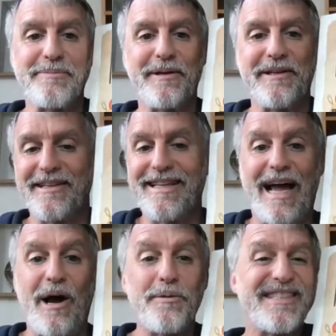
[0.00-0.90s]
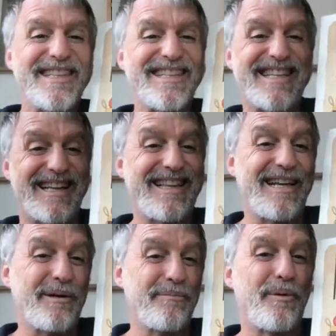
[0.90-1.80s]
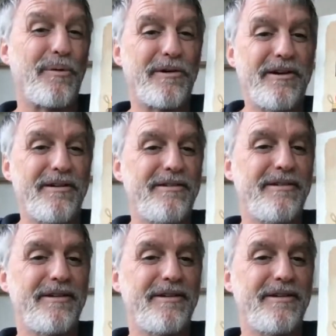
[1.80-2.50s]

but thousands, I think, more